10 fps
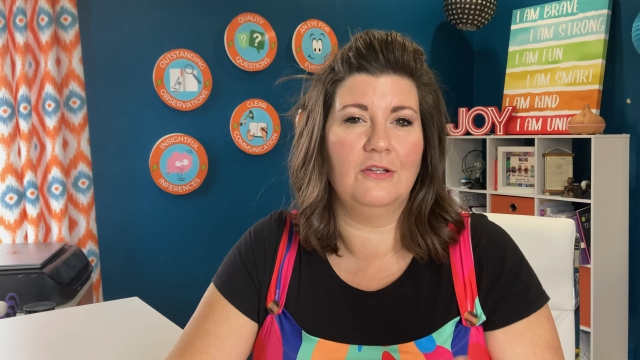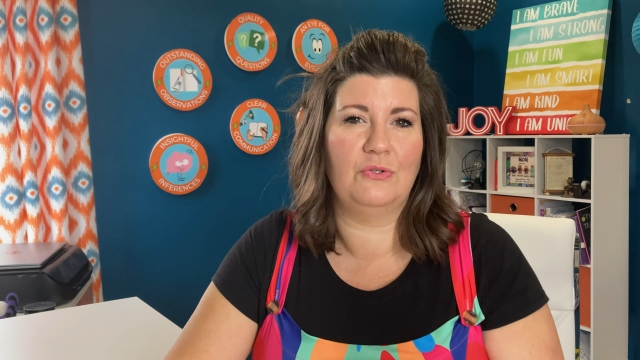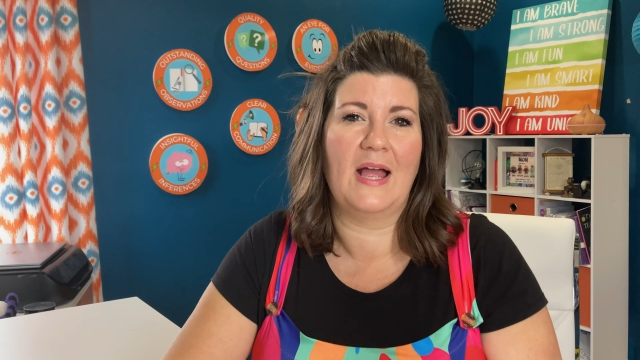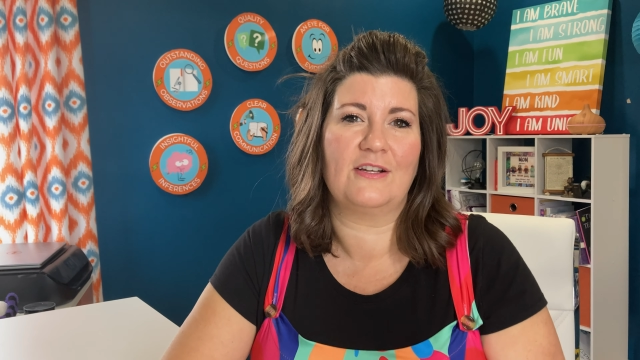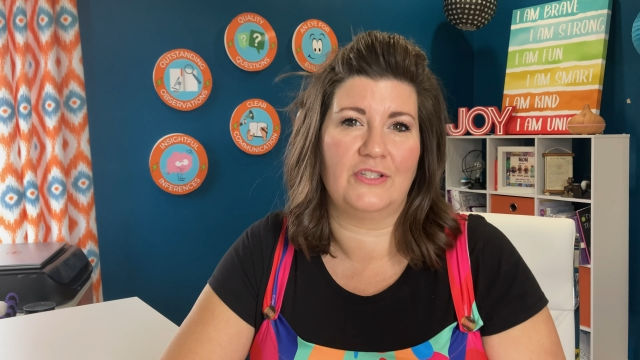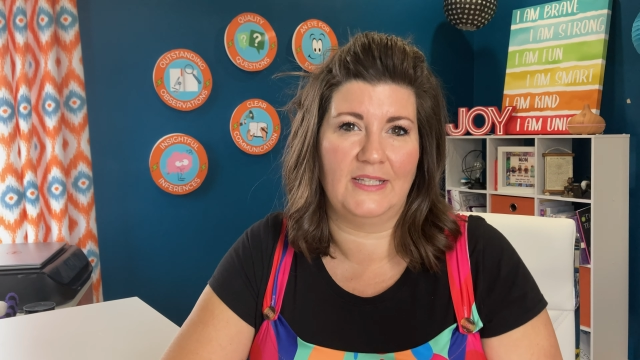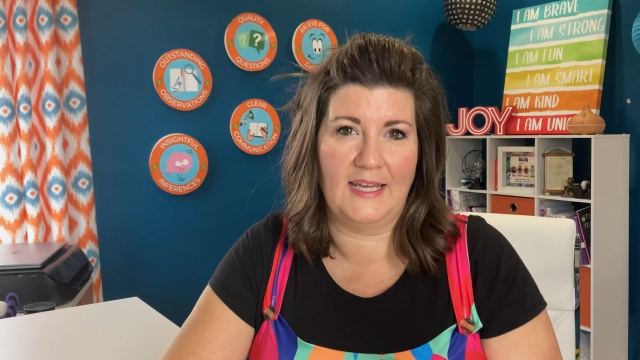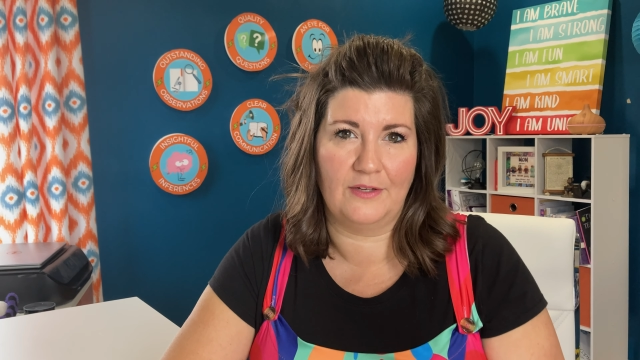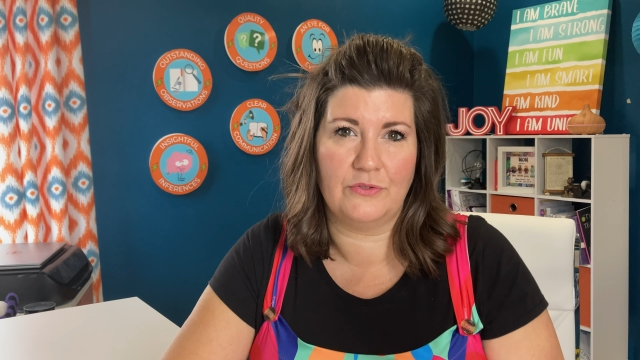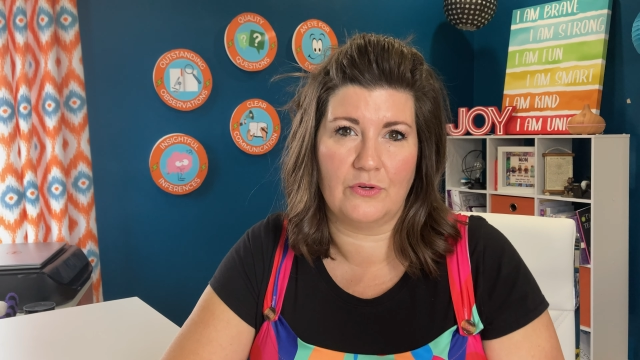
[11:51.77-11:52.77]
to actually
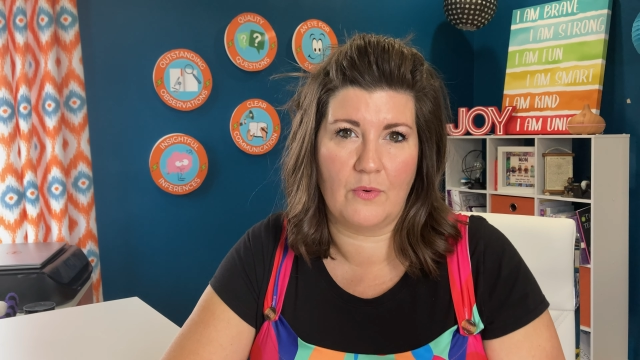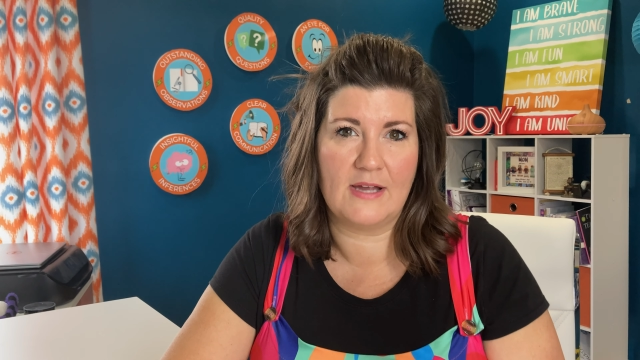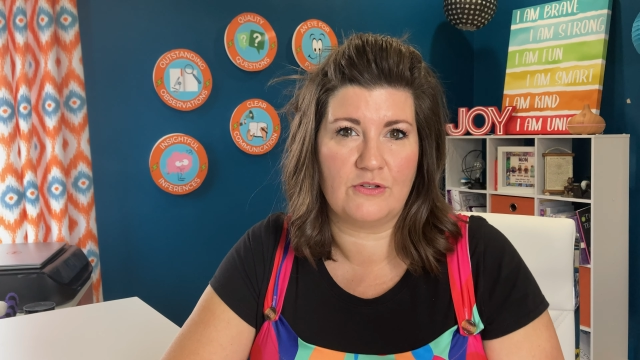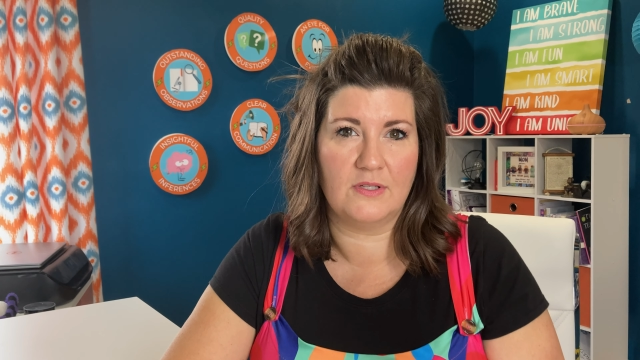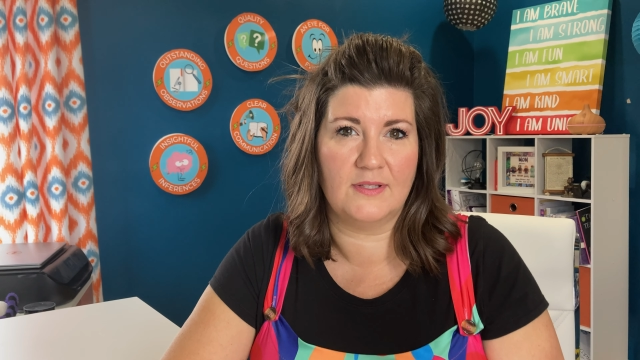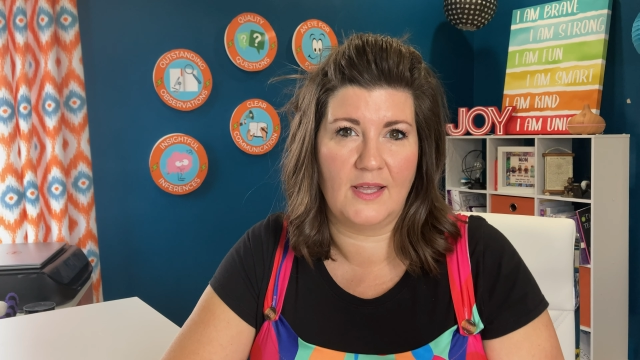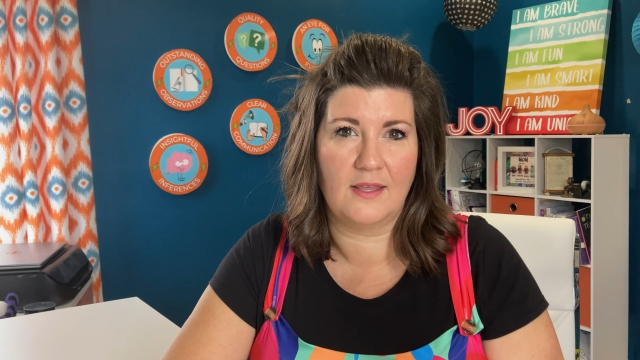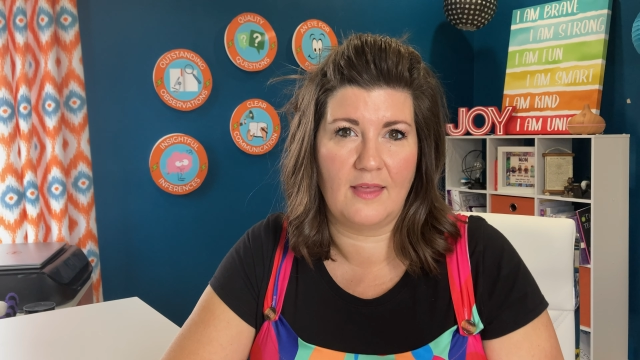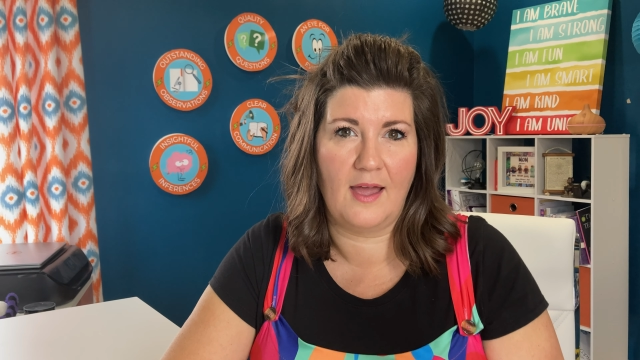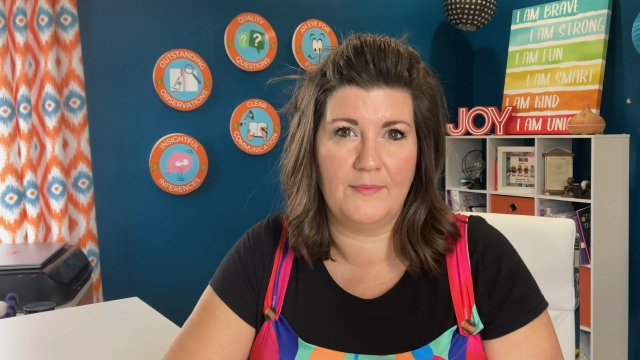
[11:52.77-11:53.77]
answer questions
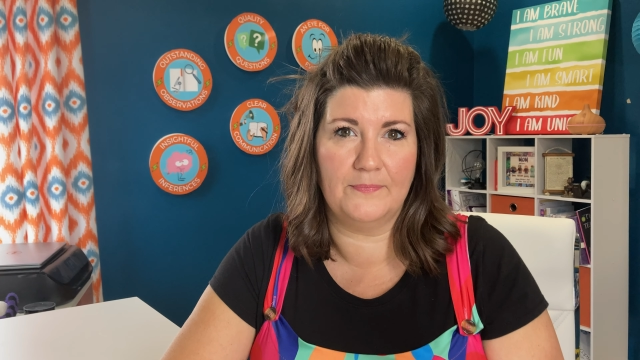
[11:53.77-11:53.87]
like that.